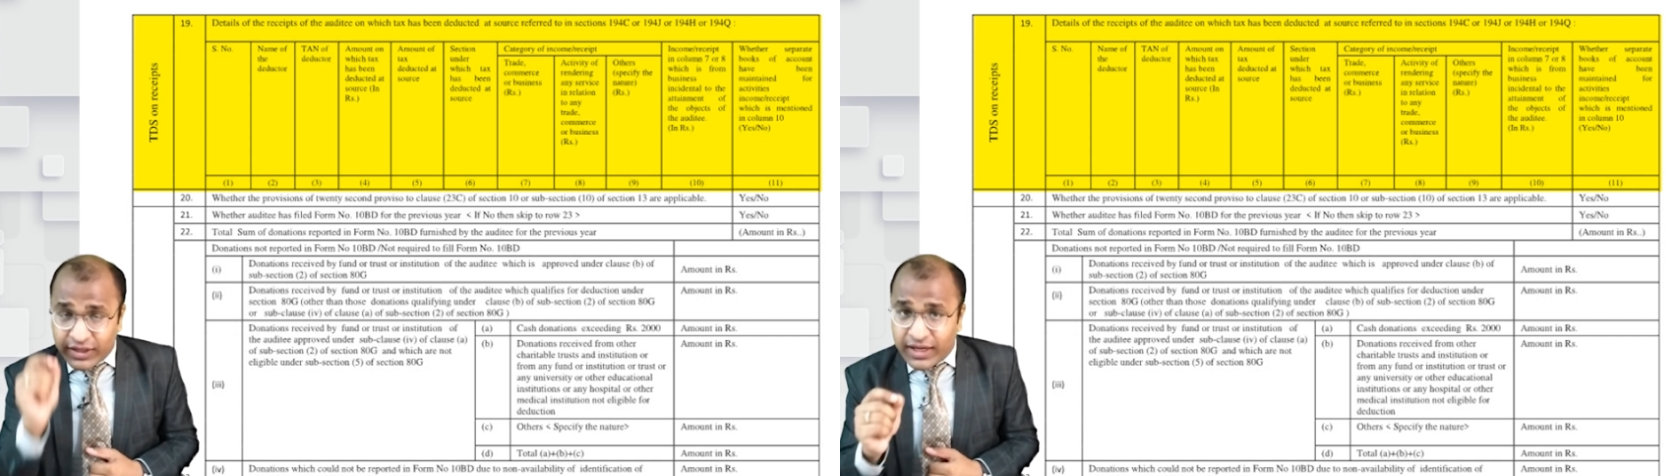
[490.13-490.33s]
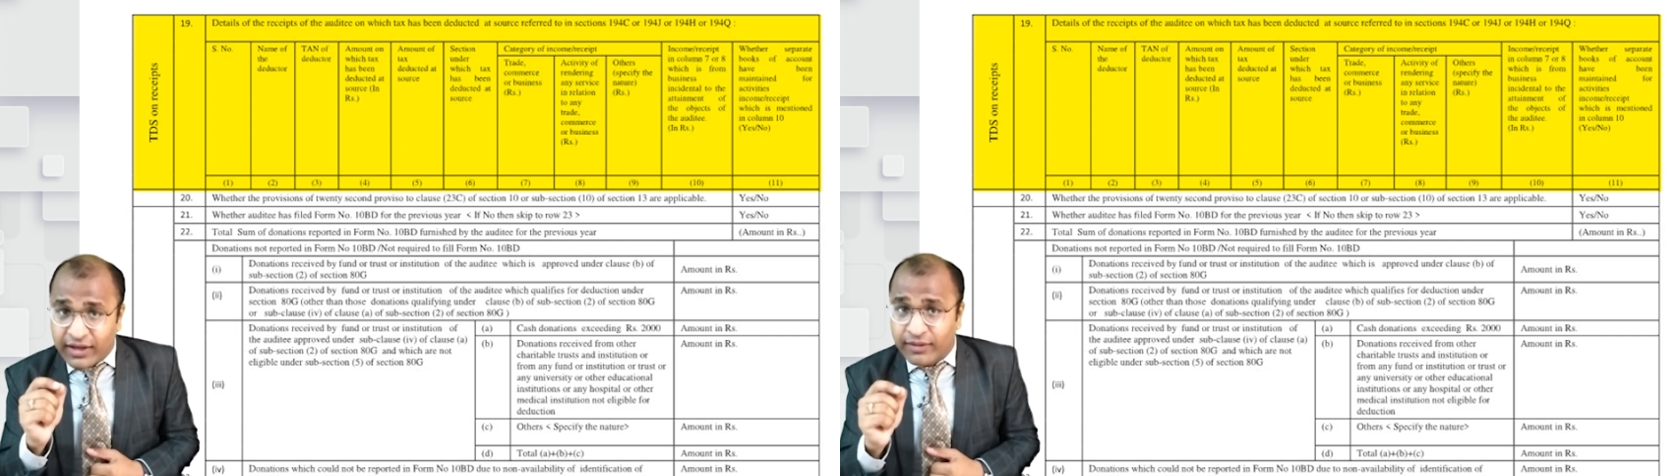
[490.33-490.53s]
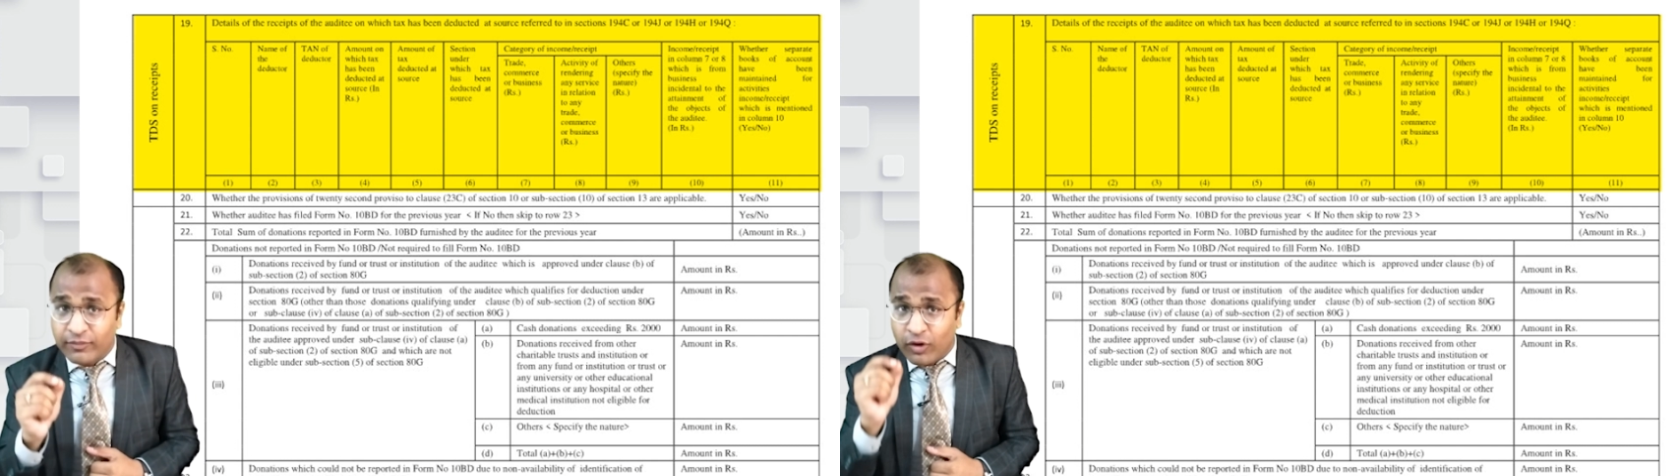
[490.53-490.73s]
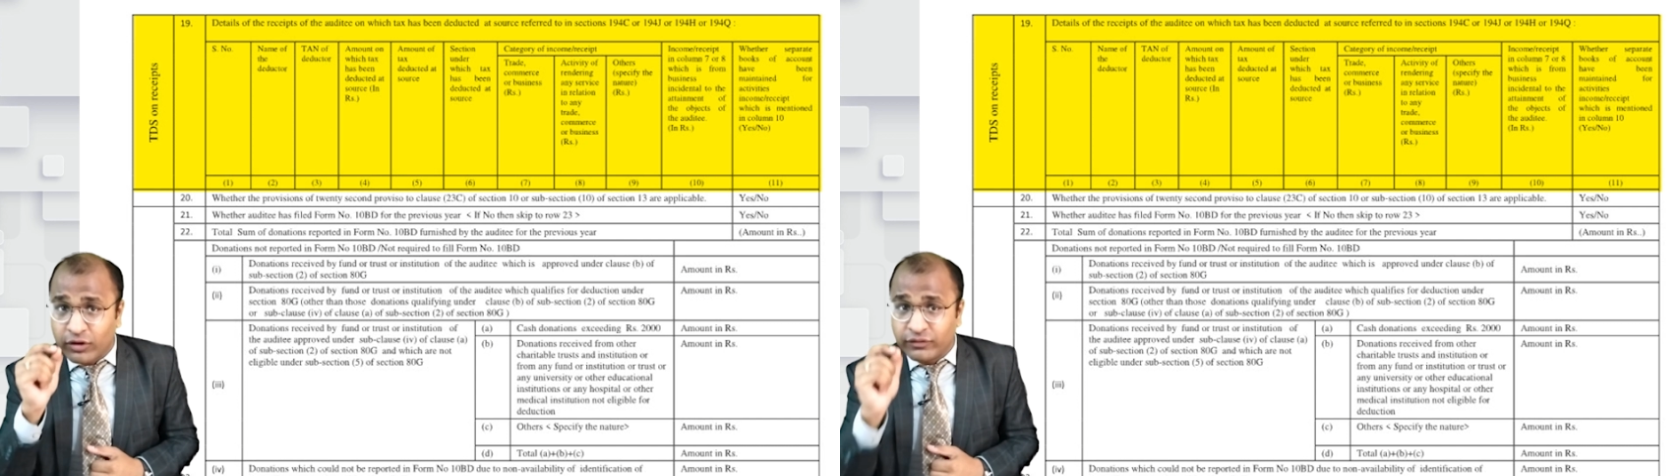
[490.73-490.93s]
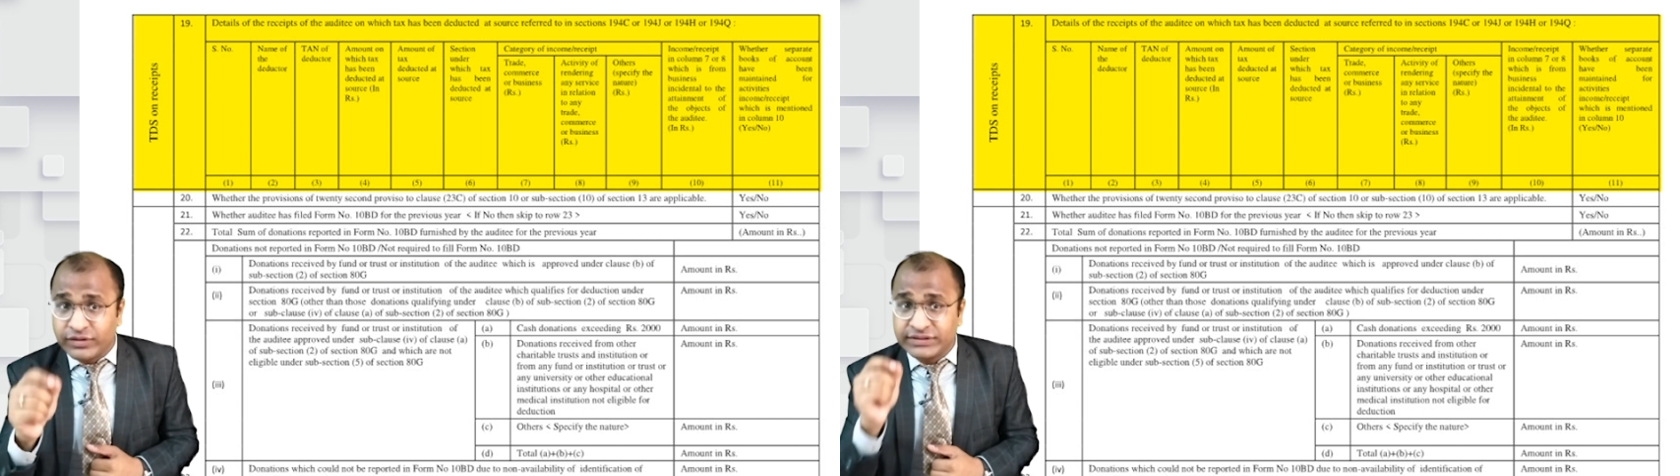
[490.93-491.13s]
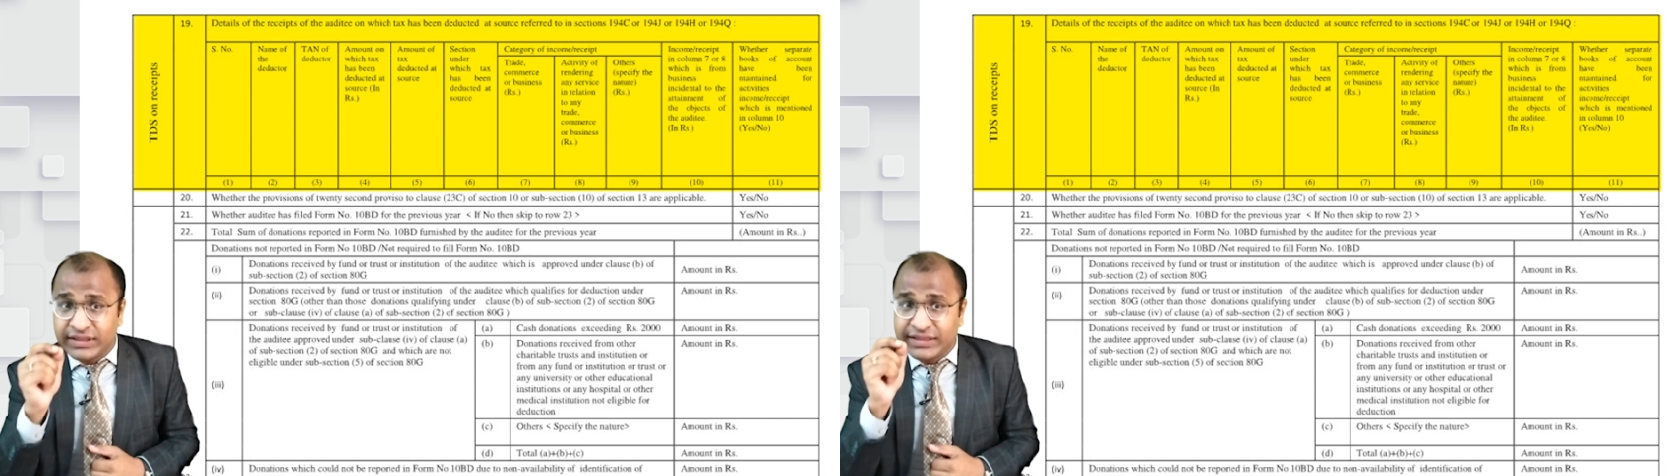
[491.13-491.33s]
income on which the